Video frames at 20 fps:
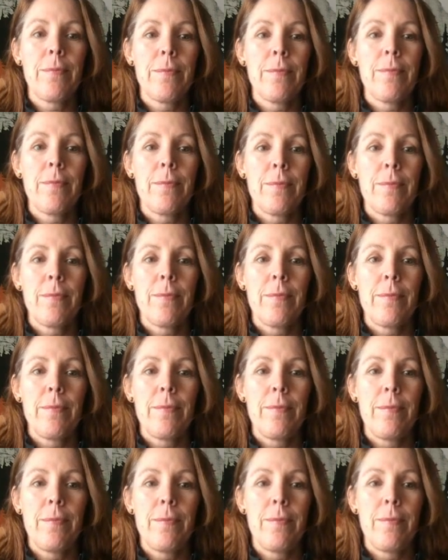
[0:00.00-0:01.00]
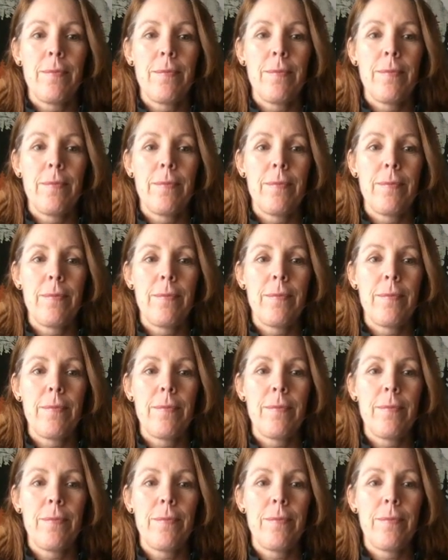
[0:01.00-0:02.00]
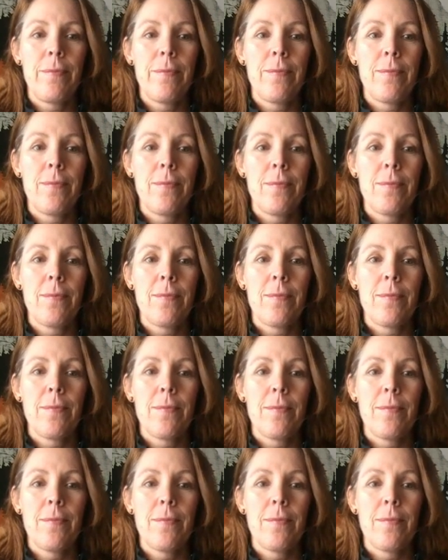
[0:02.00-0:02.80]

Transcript: (not speaking)